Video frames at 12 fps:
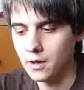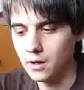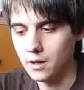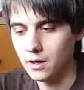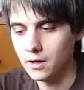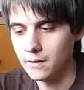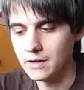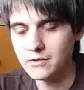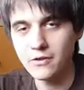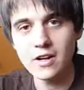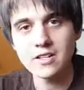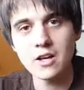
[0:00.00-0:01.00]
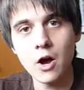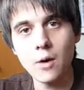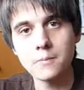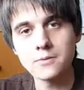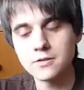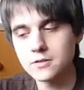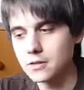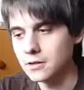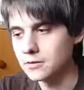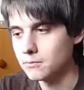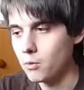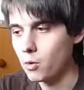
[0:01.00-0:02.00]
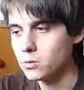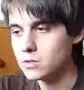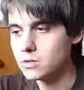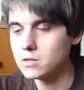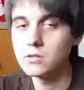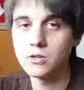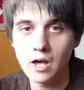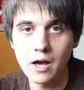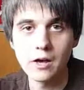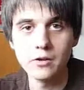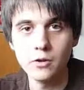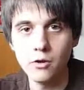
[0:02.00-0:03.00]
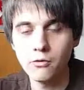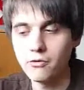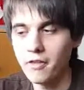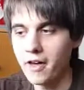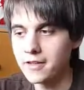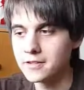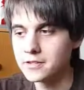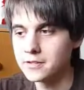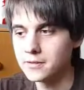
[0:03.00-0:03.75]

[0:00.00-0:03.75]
As far as hops and malts, you get enough of that.